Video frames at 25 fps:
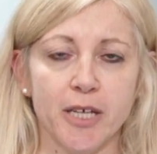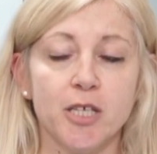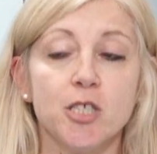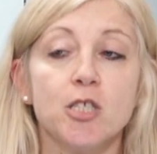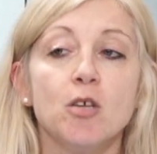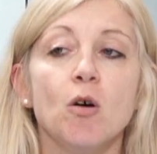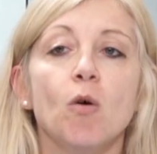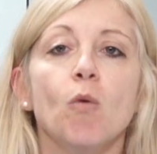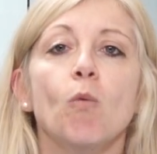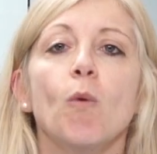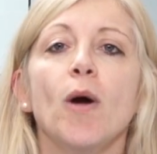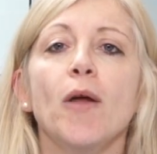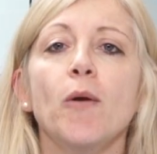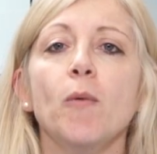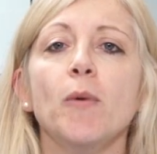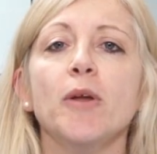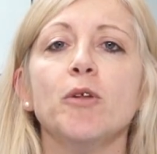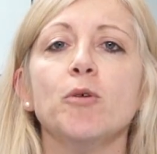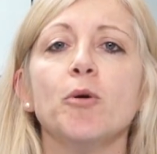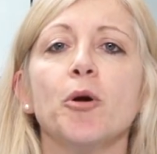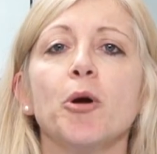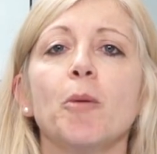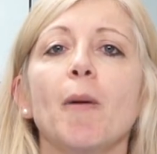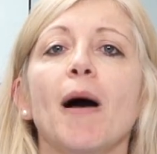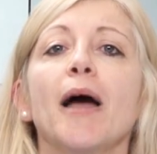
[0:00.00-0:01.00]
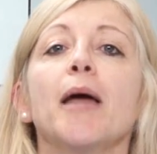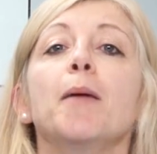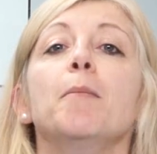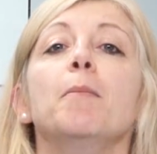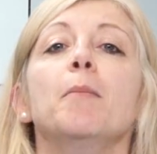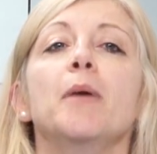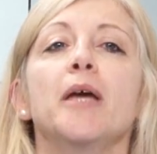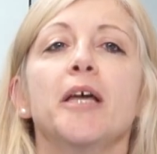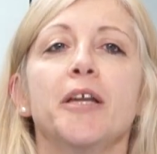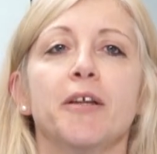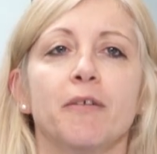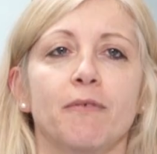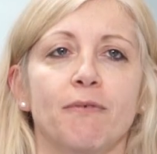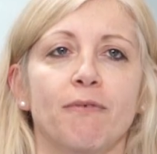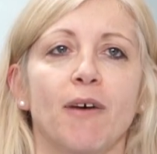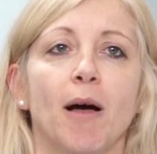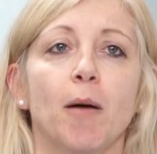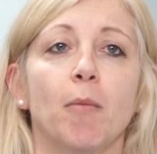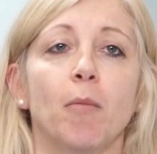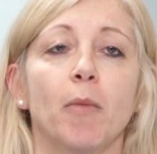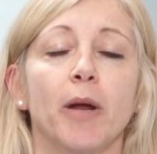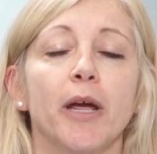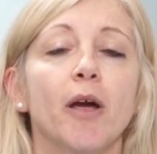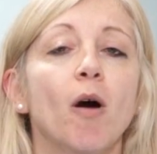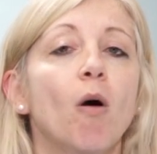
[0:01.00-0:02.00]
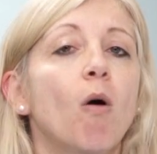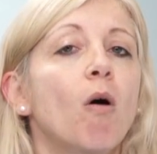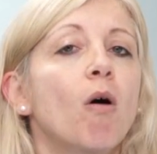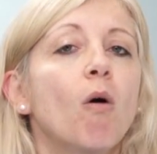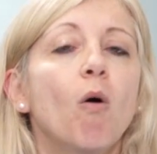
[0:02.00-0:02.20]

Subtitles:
So when we talk about immediate family,